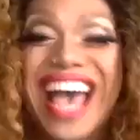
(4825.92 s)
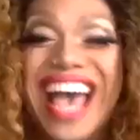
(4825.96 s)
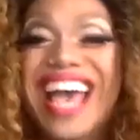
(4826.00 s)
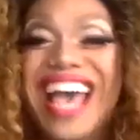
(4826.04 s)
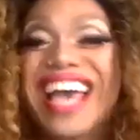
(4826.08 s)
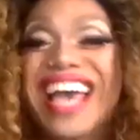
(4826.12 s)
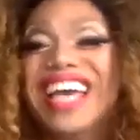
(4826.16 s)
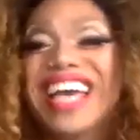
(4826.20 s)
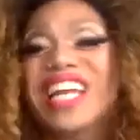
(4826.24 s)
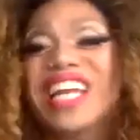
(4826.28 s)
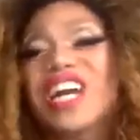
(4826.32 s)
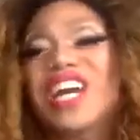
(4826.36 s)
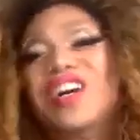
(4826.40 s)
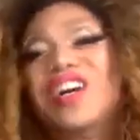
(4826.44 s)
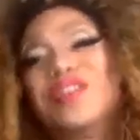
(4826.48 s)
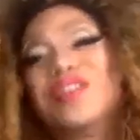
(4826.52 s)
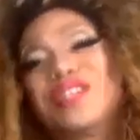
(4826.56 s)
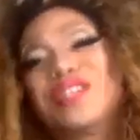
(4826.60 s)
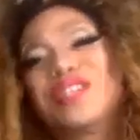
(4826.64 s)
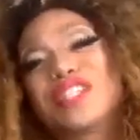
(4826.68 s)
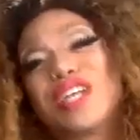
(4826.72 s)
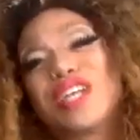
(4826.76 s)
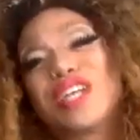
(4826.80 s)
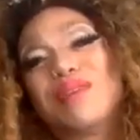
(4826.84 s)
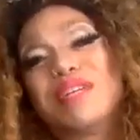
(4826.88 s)
It was
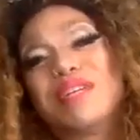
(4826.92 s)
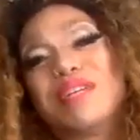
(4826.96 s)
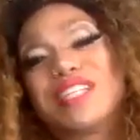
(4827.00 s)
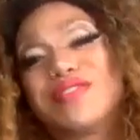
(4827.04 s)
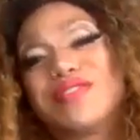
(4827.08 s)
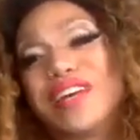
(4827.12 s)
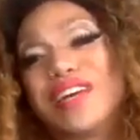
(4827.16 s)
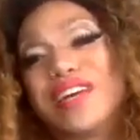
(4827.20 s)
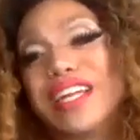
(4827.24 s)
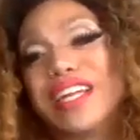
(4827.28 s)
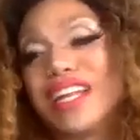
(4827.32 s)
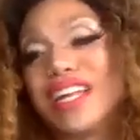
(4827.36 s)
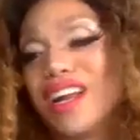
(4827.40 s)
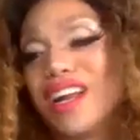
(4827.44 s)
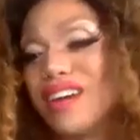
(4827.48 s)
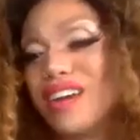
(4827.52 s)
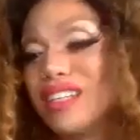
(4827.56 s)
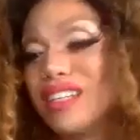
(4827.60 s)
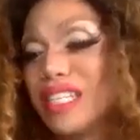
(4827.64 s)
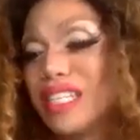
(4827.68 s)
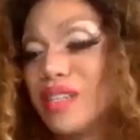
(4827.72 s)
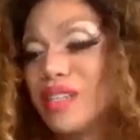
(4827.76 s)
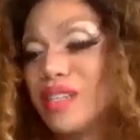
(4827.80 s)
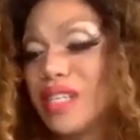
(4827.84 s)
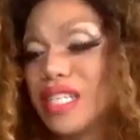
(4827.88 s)
so much fun, and
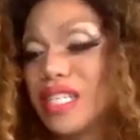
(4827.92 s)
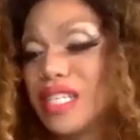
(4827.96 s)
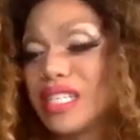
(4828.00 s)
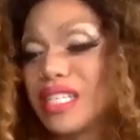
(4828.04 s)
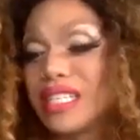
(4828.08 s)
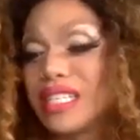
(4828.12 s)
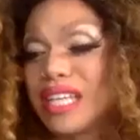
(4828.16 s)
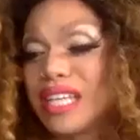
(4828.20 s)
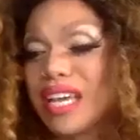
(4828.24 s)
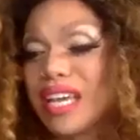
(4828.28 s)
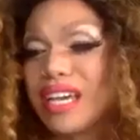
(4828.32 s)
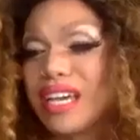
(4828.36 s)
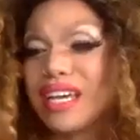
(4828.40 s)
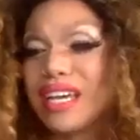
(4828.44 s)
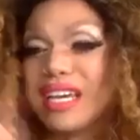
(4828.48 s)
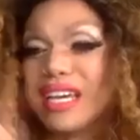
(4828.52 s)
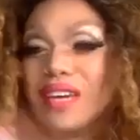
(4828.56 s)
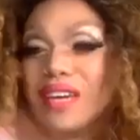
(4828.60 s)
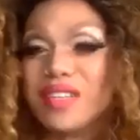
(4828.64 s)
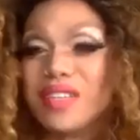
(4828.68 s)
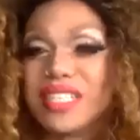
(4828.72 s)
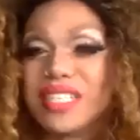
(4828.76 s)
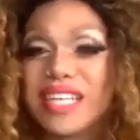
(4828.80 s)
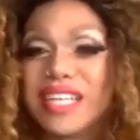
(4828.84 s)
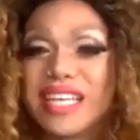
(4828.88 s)
honestly, just was like it
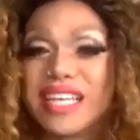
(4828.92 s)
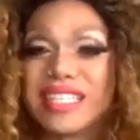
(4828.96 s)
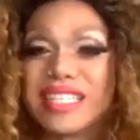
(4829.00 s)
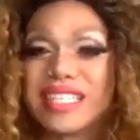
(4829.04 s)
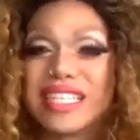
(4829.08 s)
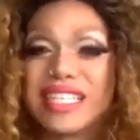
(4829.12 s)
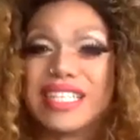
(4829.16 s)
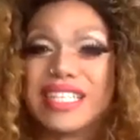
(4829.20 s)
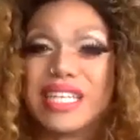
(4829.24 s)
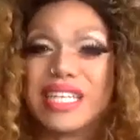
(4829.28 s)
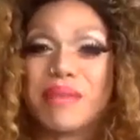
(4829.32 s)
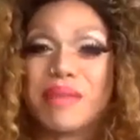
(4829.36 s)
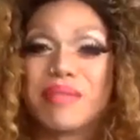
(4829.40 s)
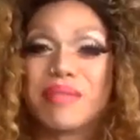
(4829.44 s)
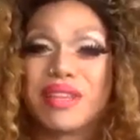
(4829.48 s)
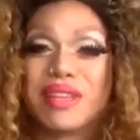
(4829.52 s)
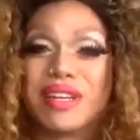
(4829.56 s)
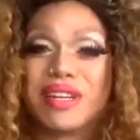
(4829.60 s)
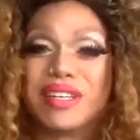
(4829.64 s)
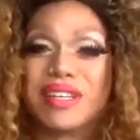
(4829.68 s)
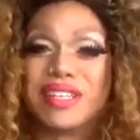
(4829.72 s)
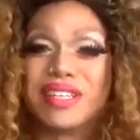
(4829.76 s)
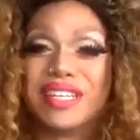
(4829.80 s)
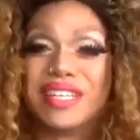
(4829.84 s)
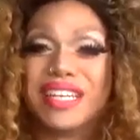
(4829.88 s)
was a nice in-depth
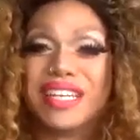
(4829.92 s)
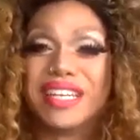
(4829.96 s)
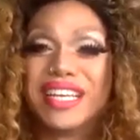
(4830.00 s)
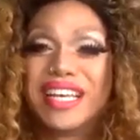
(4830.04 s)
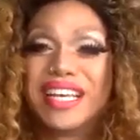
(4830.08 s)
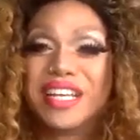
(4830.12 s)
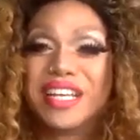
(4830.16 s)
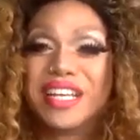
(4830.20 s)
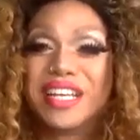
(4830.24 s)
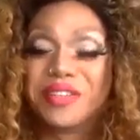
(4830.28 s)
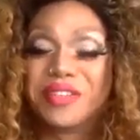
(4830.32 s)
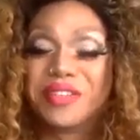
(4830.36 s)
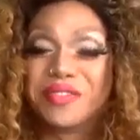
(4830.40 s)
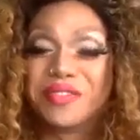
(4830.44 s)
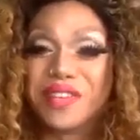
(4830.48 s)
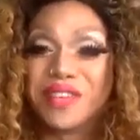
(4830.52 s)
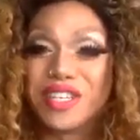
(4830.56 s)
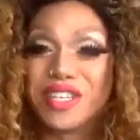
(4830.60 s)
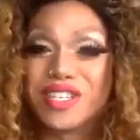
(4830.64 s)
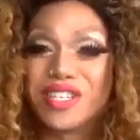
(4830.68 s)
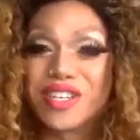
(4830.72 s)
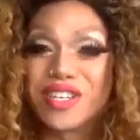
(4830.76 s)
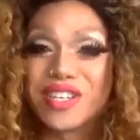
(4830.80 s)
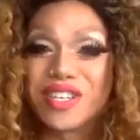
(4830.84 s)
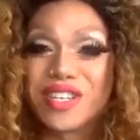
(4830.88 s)
little
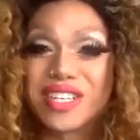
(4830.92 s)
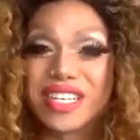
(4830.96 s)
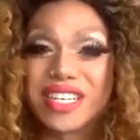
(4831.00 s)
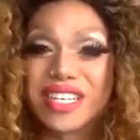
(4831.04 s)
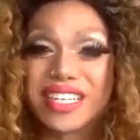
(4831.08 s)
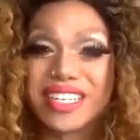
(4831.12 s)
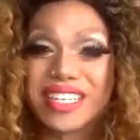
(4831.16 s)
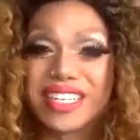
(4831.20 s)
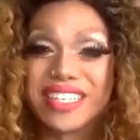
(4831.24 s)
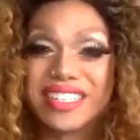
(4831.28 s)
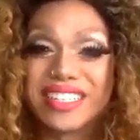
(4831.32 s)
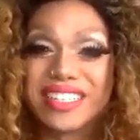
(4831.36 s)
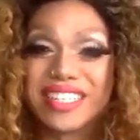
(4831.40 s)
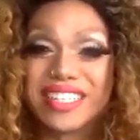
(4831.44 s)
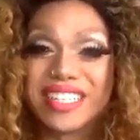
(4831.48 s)
feature to